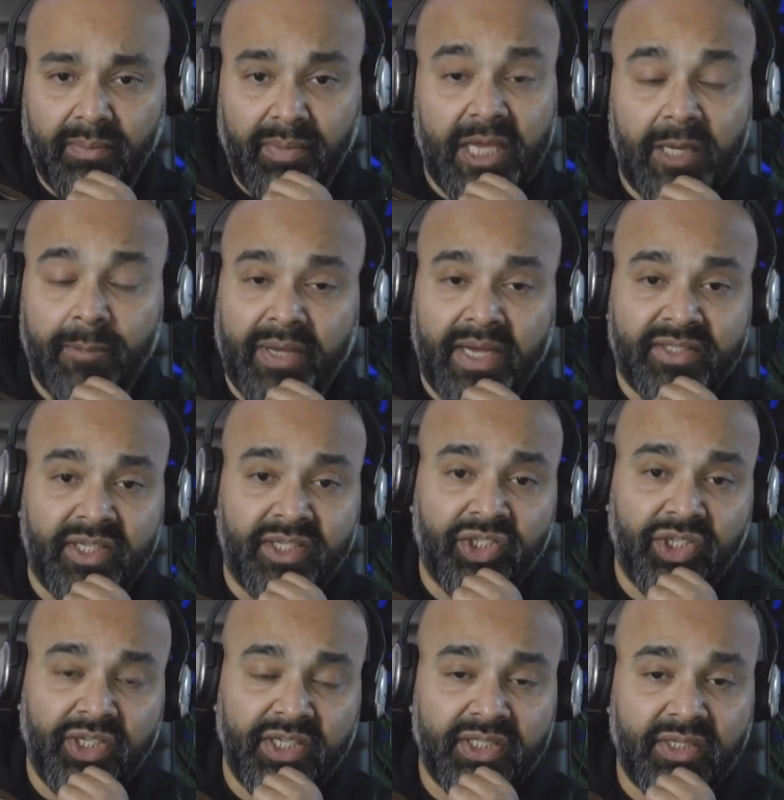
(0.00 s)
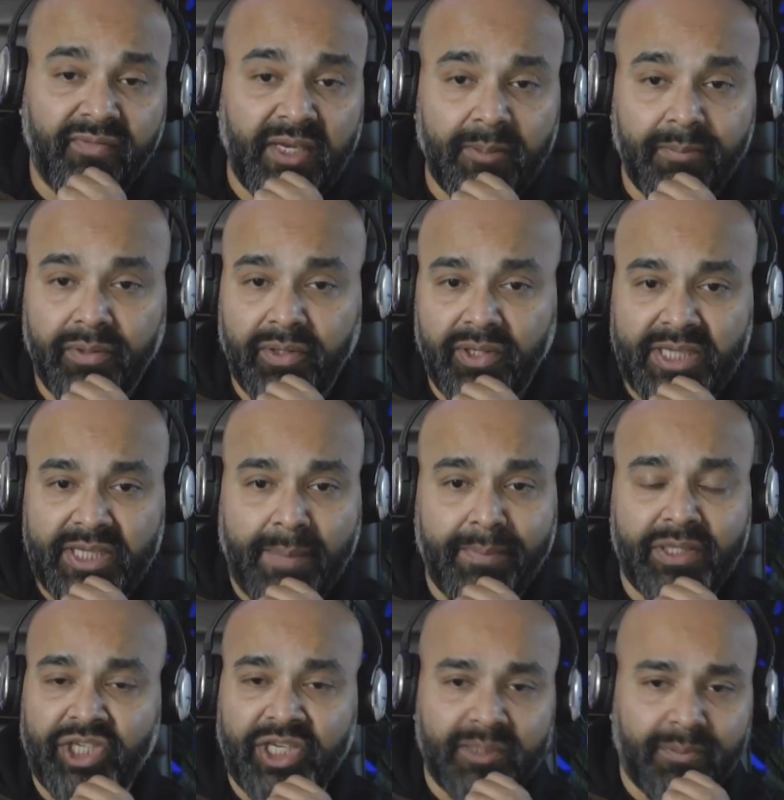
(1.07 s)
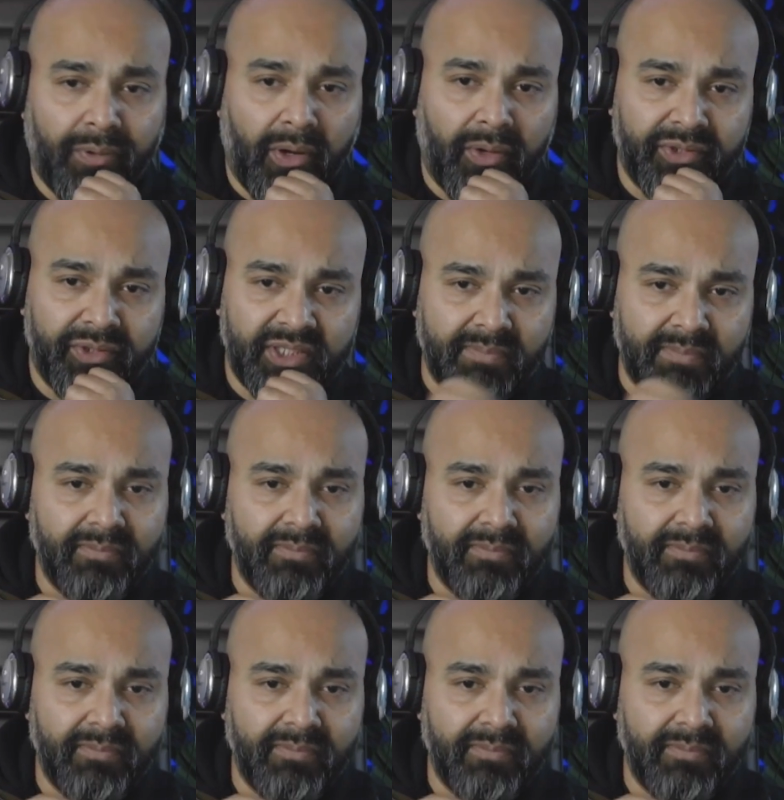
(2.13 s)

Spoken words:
Apex engineers, developers, App Exchange partners,